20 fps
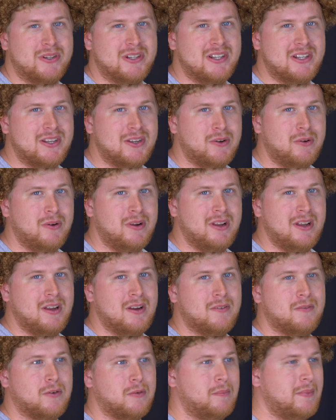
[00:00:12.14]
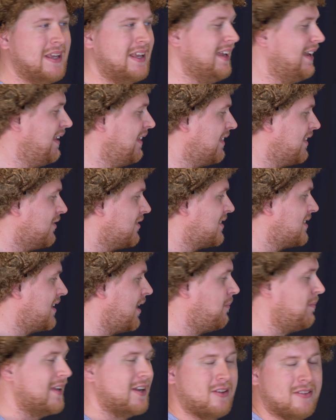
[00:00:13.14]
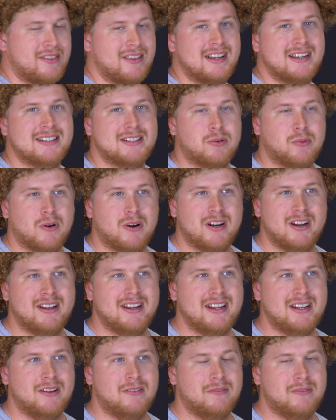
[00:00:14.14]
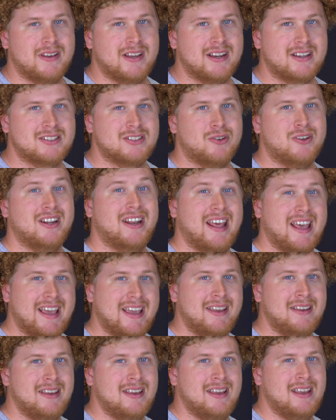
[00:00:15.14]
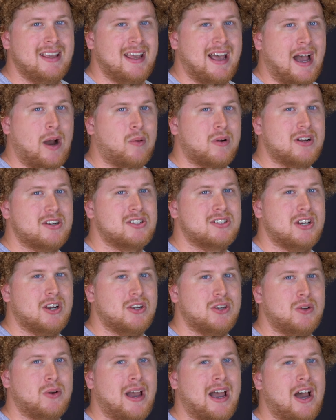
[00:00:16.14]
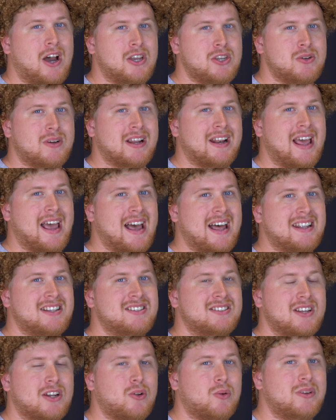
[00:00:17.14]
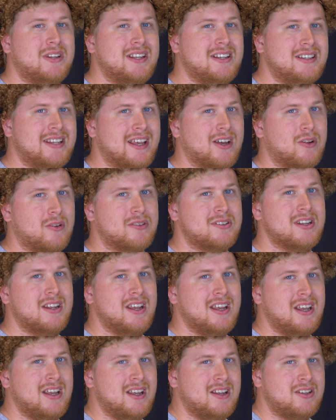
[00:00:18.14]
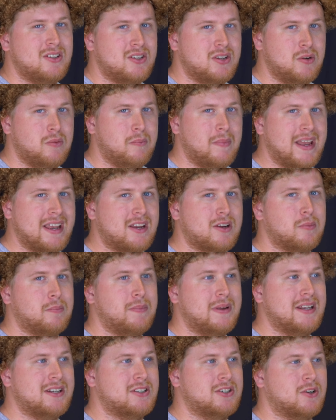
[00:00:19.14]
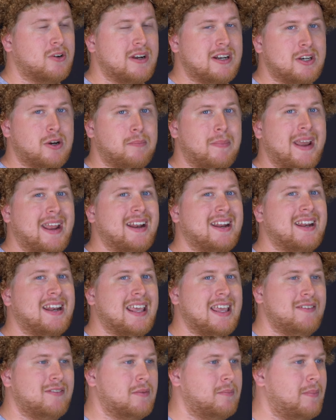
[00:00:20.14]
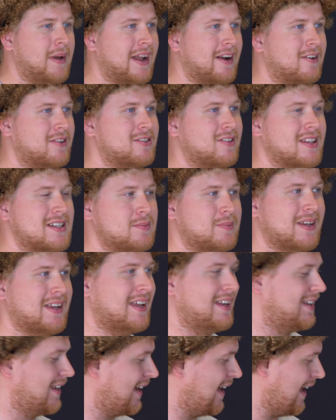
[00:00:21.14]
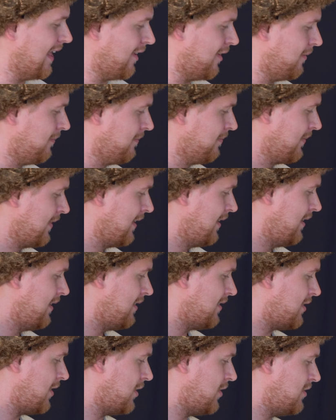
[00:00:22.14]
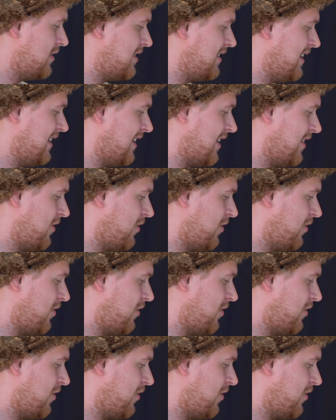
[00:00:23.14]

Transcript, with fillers: to you, for me, there's some little things that we're gonna need to fix. So today, I wanna show you how you can add subtle details to make your picture and your painting even better. So let's begin together. So you just need to